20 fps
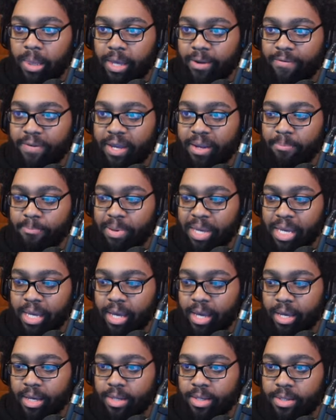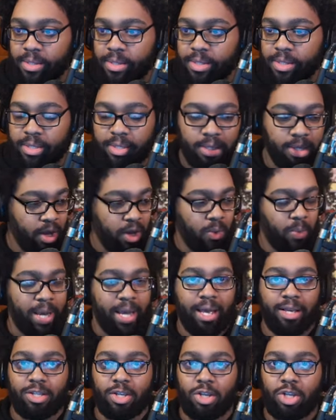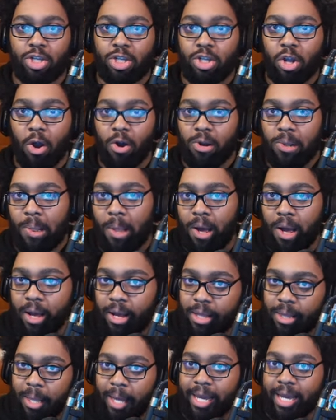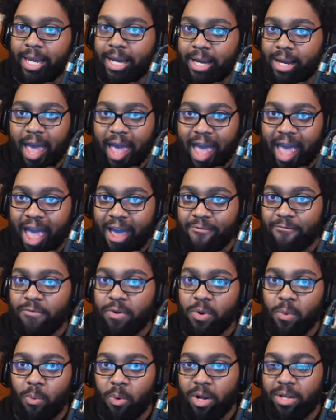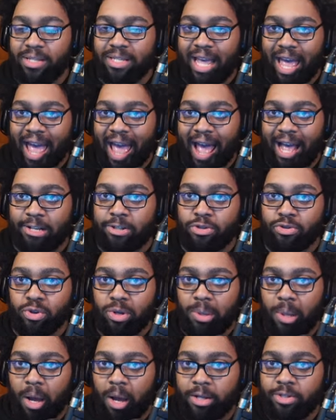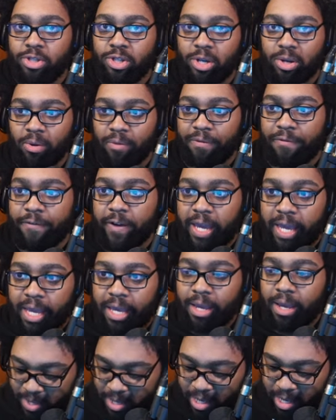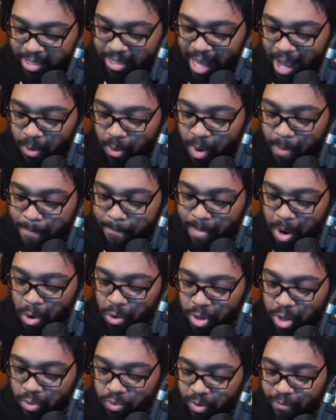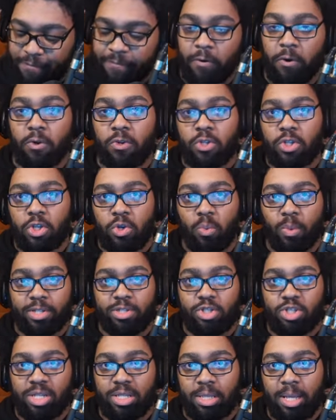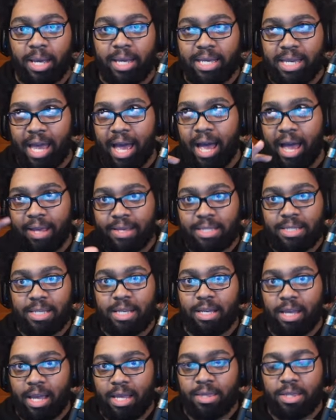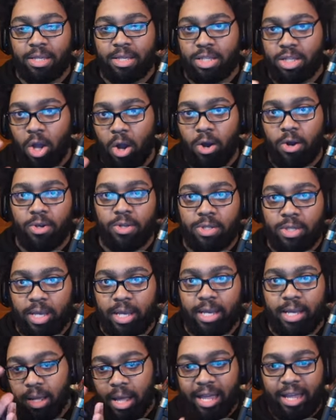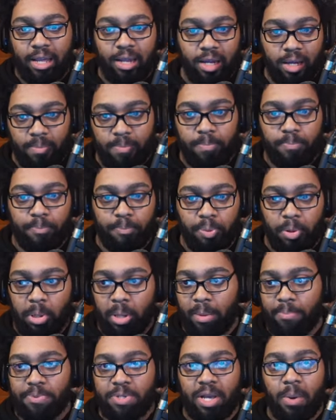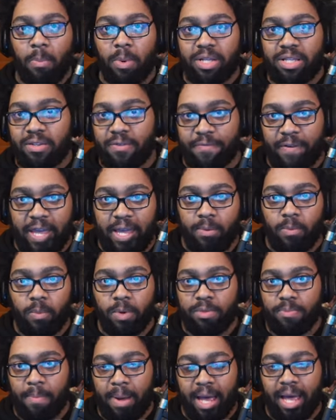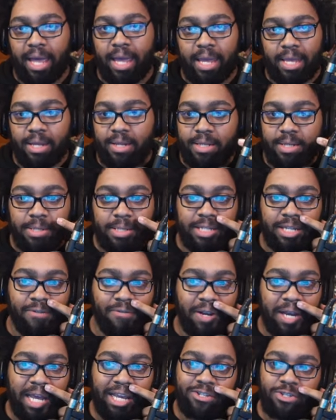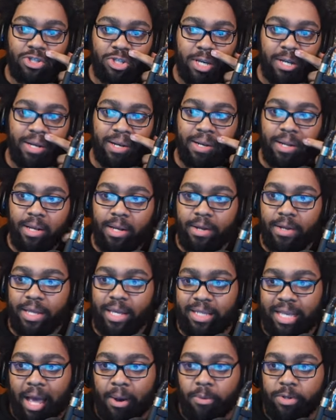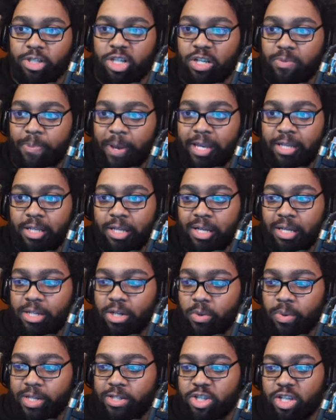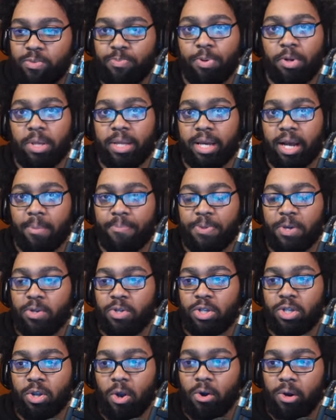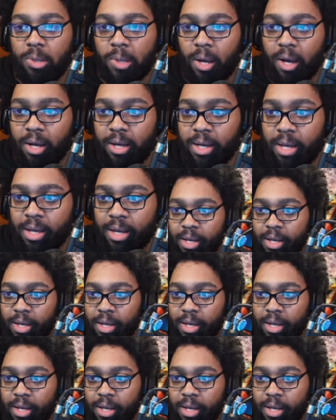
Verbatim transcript: living beings. Wait, is a starlog like everyone's astrological fate? Is that what Mona refers to when she's like, yeah, I see the stars, like I can pull up someone's fate with my divination? Is that what she's basically doing? She's pulling up their starlog?